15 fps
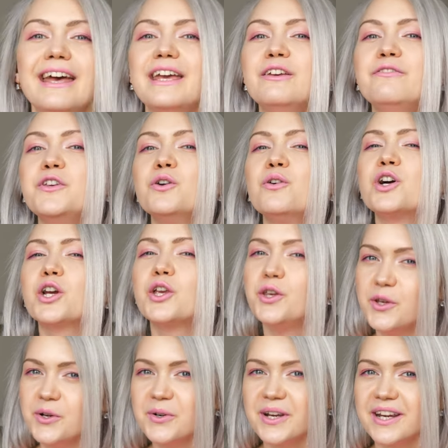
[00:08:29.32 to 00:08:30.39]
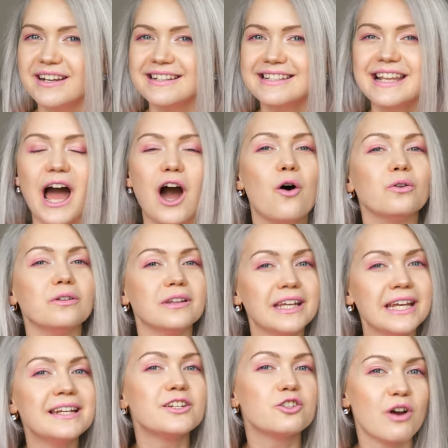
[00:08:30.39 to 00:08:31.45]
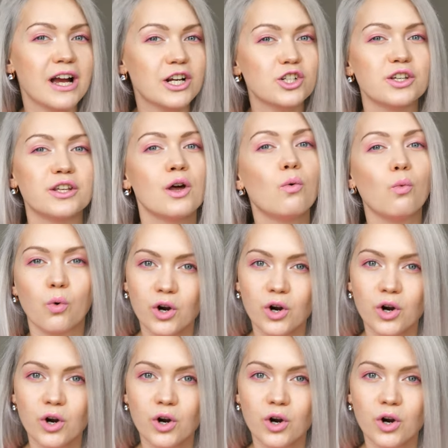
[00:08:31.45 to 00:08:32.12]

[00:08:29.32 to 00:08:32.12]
If you are curious how lead attraction